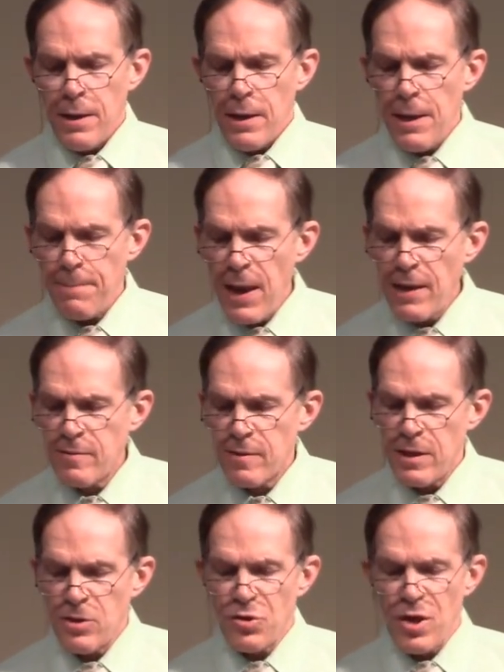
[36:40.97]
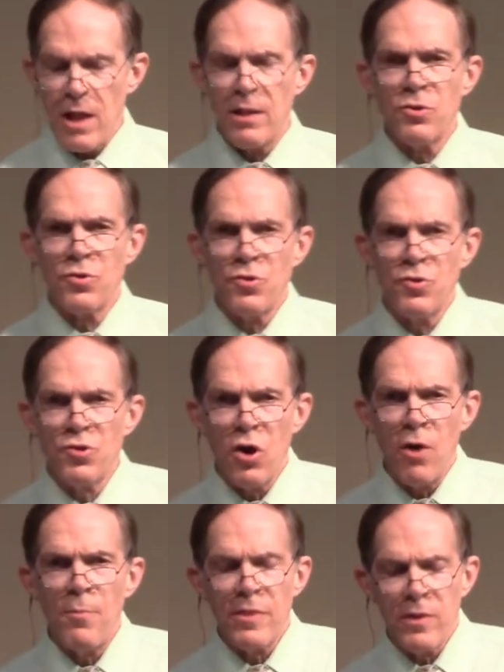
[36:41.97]
He basically challenged
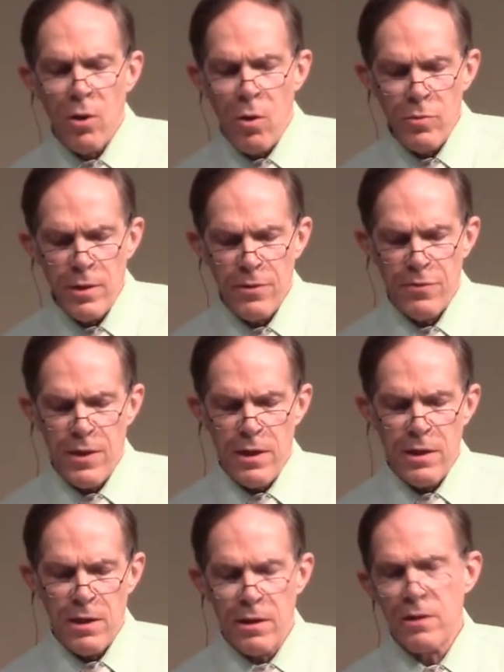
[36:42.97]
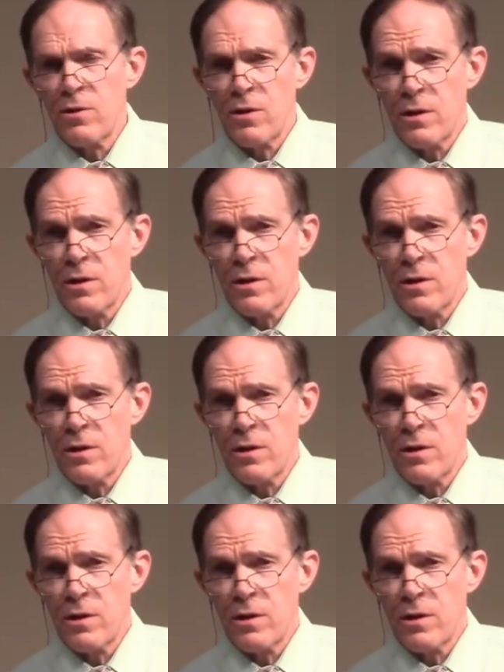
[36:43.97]
Job in the only thing he could